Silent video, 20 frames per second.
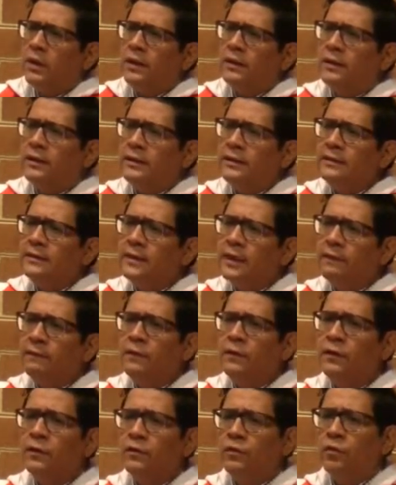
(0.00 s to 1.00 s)
at least
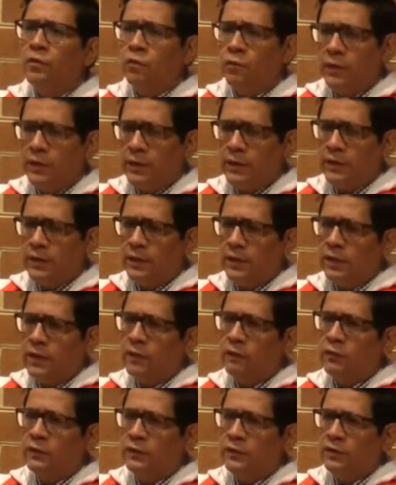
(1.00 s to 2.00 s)
every other week,
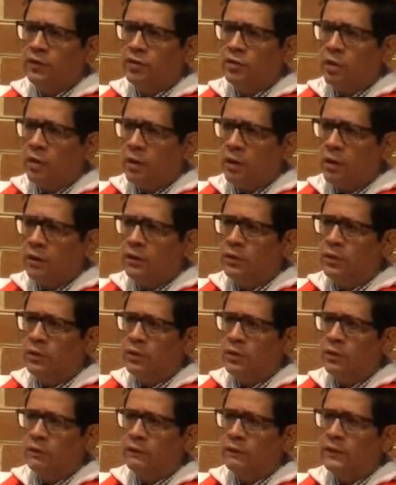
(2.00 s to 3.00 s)
I was in
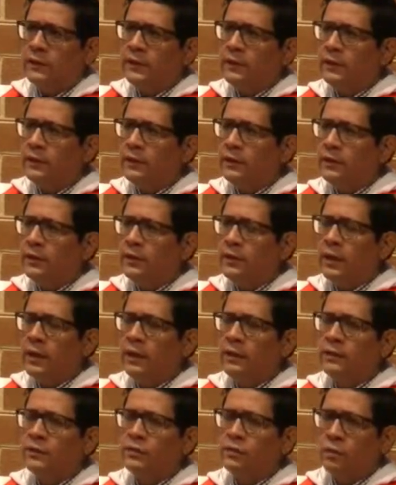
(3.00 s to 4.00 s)
charge of leading
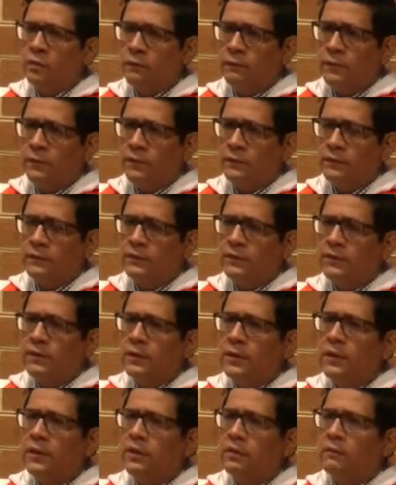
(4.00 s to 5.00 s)
a service
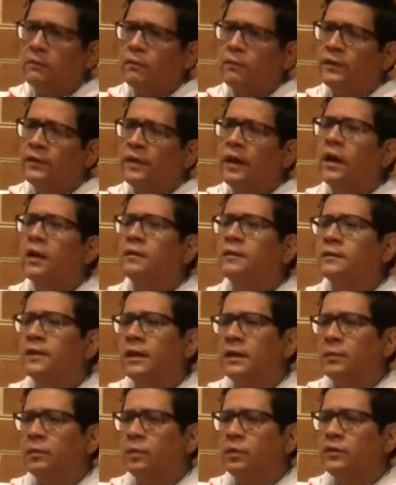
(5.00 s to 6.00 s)
for the
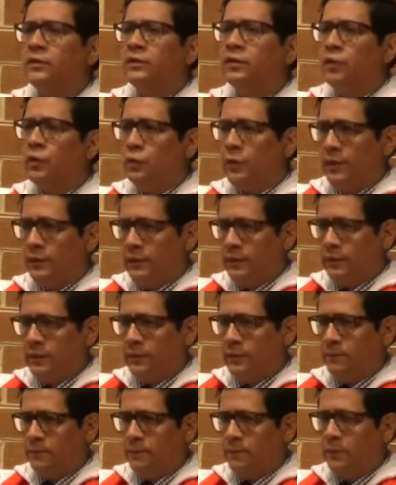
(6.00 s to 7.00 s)
Alzheimer's
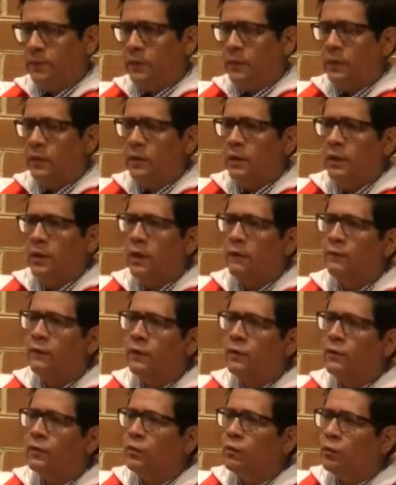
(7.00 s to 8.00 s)
units.
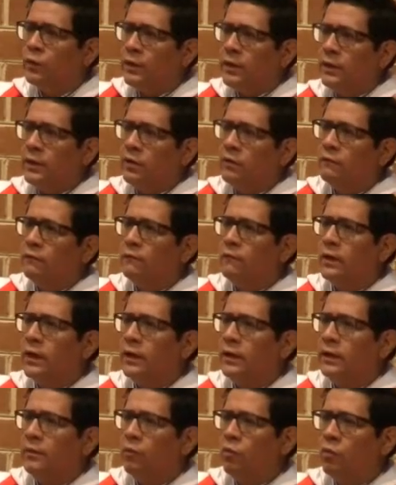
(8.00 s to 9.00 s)
Every other week on
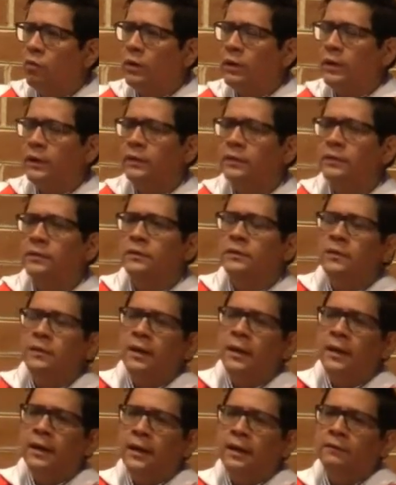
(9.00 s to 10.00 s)
Friday mornings,
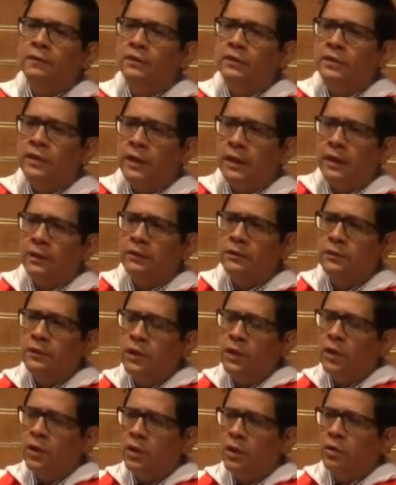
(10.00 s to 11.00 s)
I'll have a
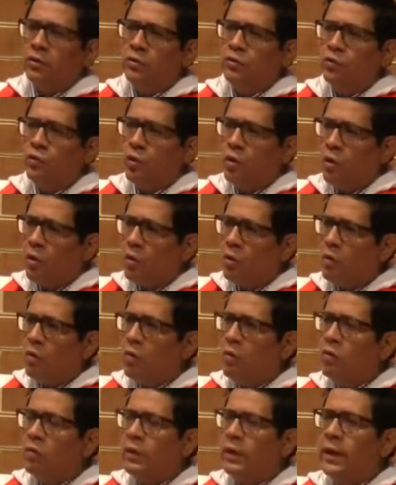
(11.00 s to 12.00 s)
chance to
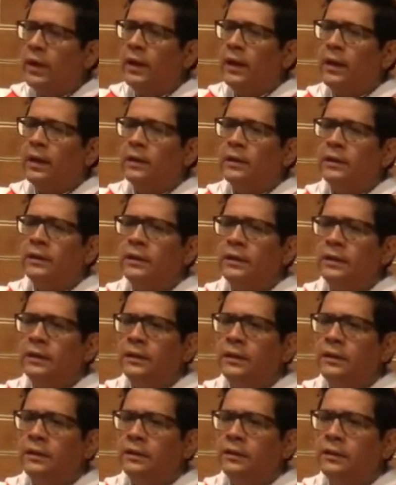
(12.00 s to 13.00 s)
go and
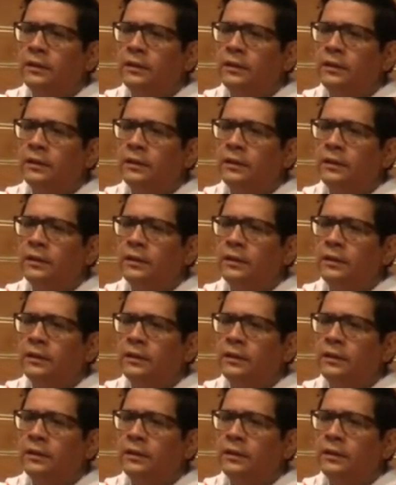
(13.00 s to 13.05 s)
lead